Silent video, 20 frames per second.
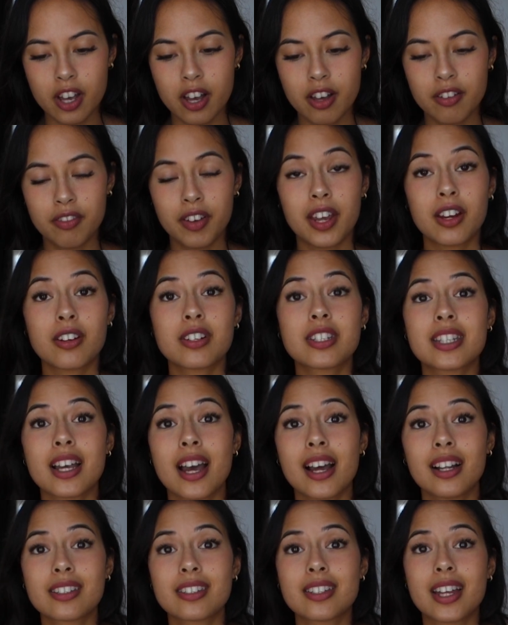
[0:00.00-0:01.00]
of
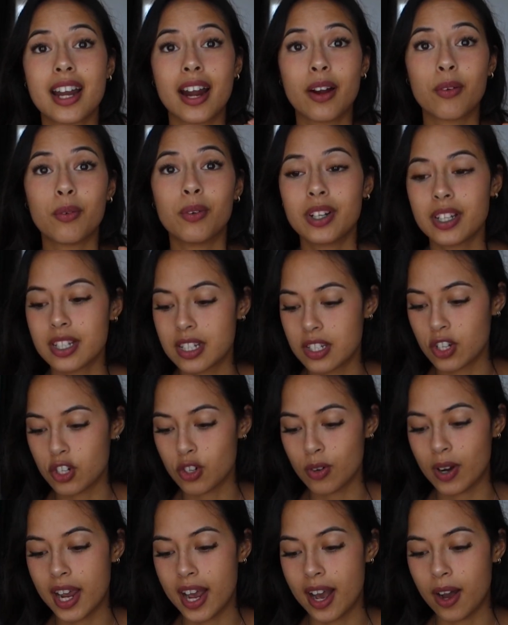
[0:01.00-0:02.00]
hairstyles that I wanted to
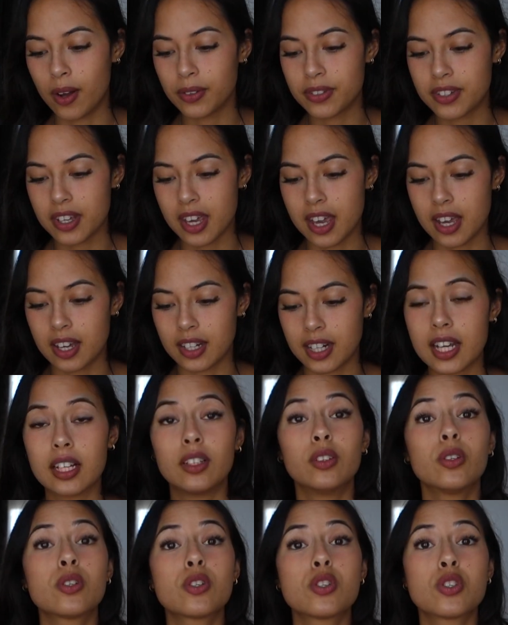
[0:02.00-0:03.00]
try out and it
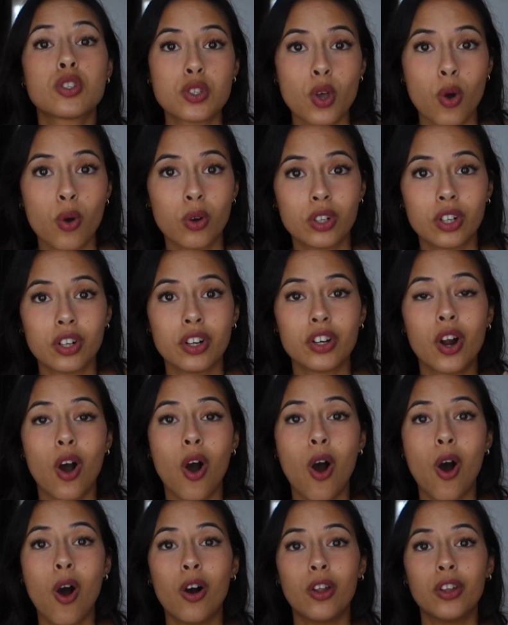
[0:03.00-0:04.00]
looks so good
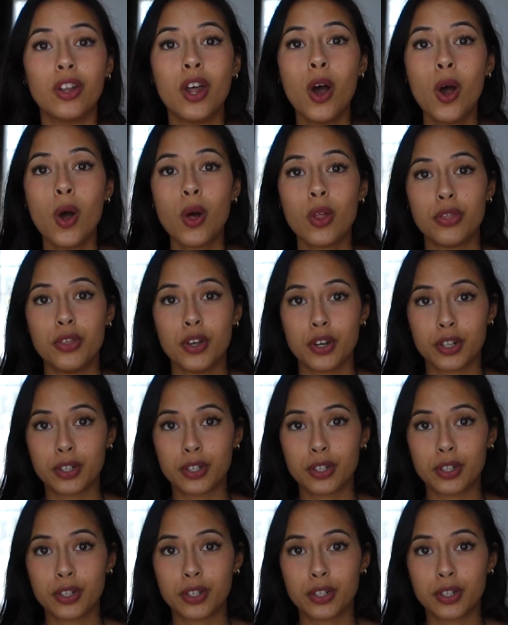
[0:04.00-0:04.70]
on the